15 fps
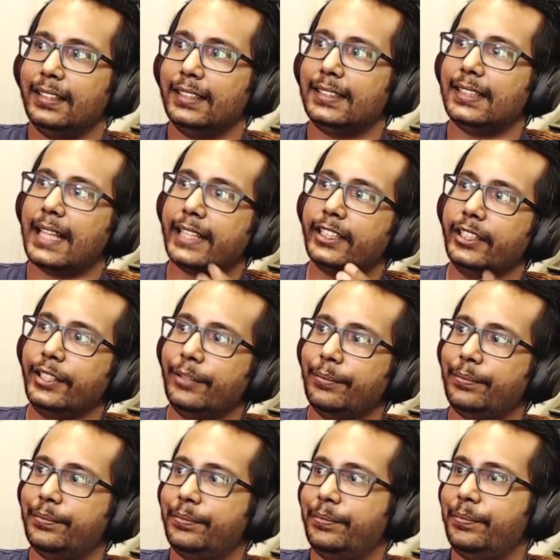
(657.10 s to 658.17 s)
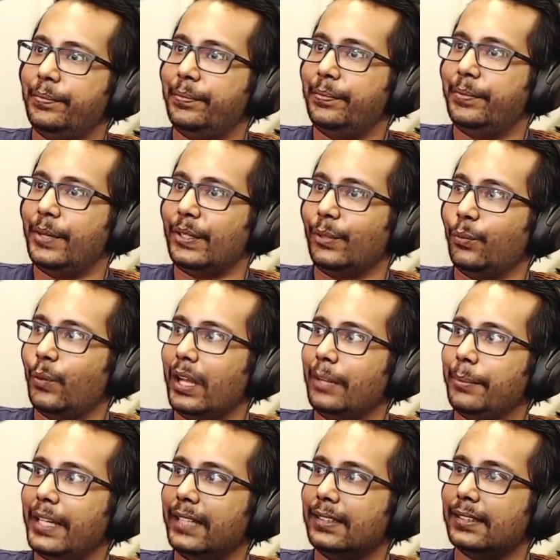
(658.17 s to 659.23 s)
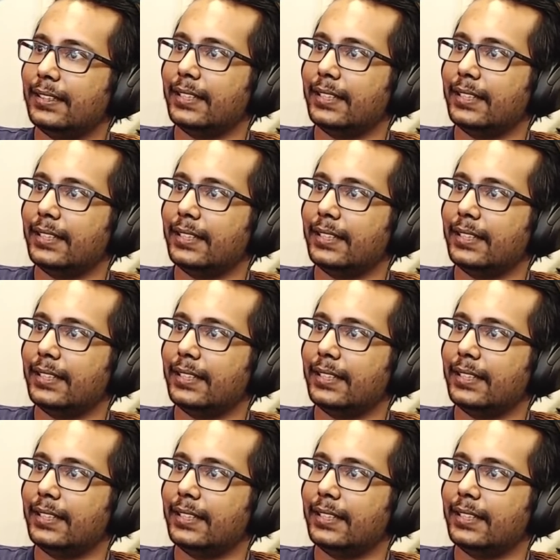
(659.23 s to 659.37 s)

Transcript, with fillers: This is actually a pretty well-made